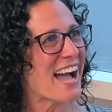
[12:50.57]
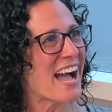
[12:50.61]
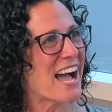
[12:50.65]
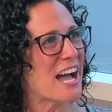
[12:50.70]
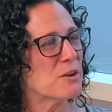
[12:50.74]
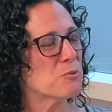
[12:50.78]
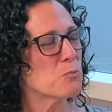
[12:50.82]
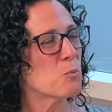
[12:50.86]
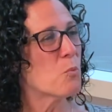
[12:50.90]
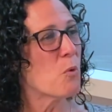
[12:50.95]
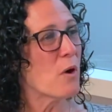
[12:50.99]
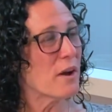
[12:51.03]

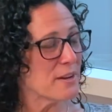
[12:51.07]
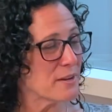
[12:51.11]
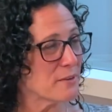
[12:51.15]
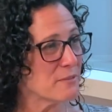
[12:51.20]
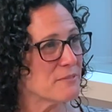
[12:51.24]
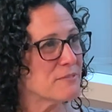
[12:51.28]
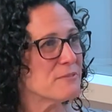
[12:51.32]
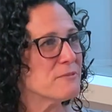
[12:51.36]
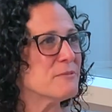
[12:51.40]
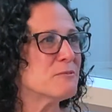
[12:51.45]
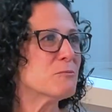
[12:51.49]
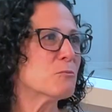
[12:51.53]
on what
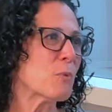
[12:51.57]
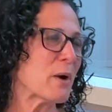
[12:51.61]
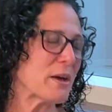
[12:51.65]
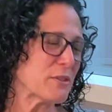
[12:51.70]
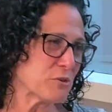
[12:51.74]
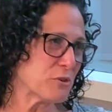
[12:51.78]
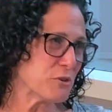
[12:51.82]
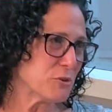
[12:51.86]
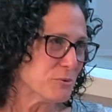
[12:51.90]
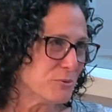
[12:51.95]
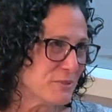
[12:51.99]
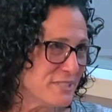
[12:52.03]

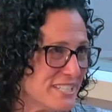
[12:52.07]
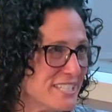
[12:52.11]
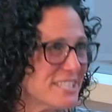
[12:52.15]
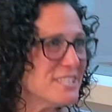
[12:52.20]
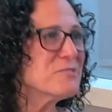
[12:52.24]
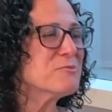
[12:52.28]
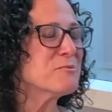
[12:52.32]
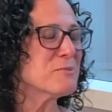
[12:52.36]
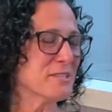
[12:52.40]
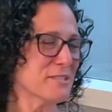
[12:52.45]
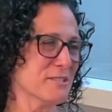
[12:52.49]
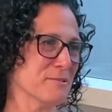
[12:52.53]
whether you
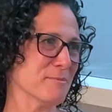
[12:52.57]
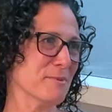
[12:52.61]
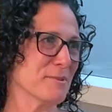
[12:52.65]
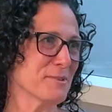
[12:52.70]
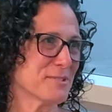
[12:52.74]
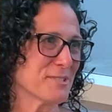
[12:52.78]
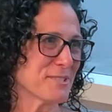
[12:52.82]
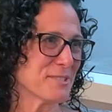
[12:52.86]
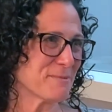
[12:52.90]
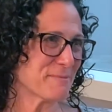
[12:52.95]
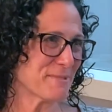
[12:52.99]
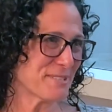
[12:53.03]
need reasonable
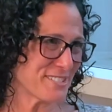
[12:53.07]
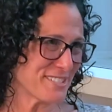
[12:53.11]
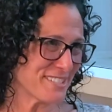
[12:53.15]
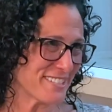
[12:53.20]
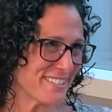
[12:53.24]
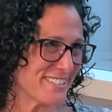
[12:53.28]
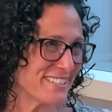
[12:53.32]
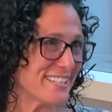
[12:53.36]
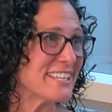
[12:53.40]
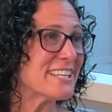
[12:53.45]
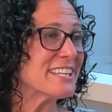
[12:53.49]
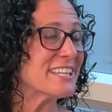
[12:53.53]

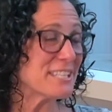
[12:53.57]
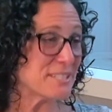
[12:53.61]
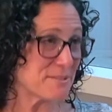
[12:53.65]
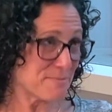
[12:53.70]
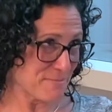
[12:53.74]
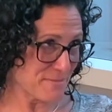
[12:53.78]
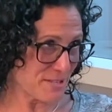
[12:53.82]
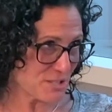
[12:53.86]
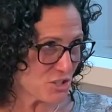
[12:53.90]
suspicion in yeah.